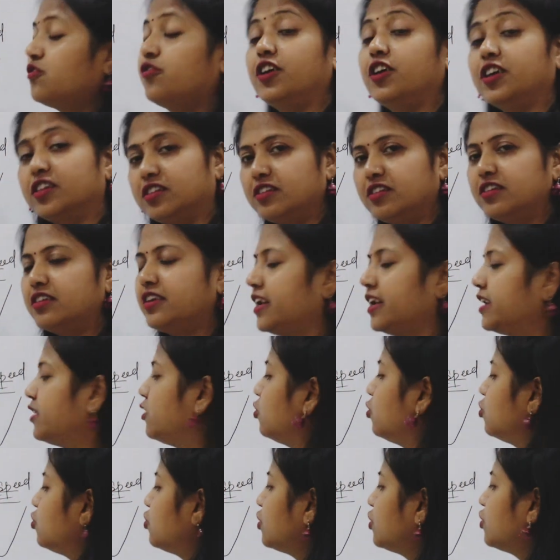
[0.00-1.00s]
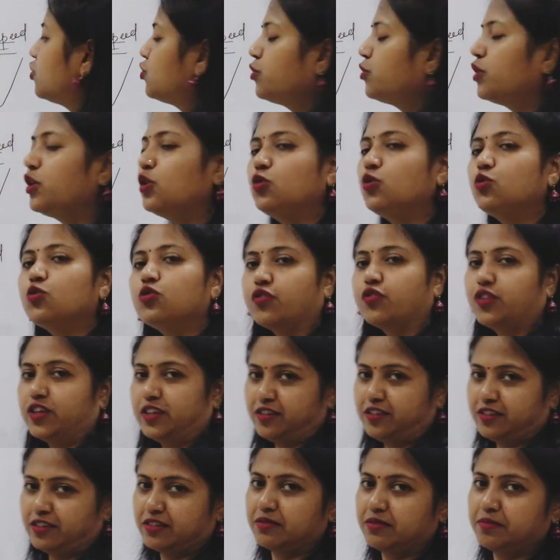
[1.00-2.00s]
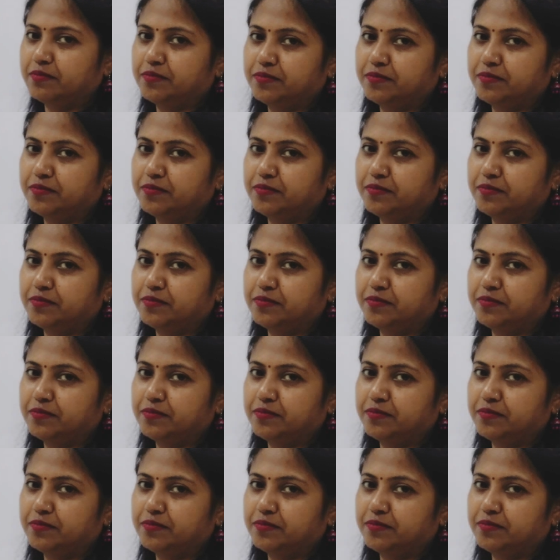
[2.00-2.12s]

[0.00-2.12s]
further and losers will lose further.